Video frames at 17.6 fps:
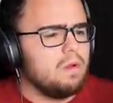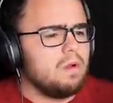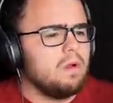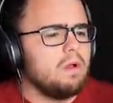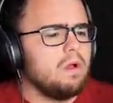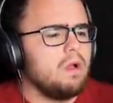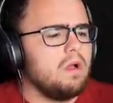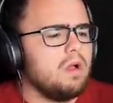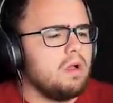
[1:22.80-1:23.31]

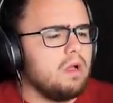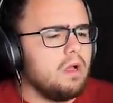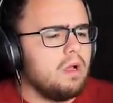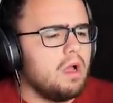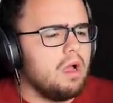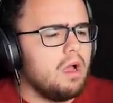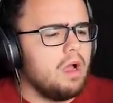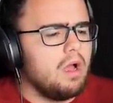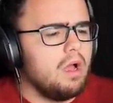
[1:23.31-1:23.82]

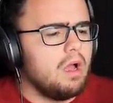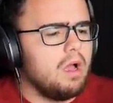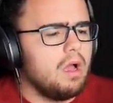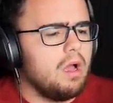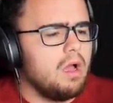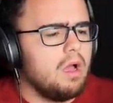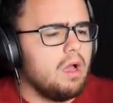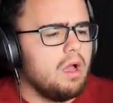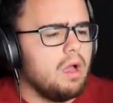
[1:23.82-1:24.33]

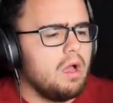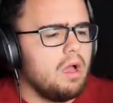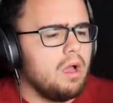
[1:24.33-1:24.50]
(no one is talking)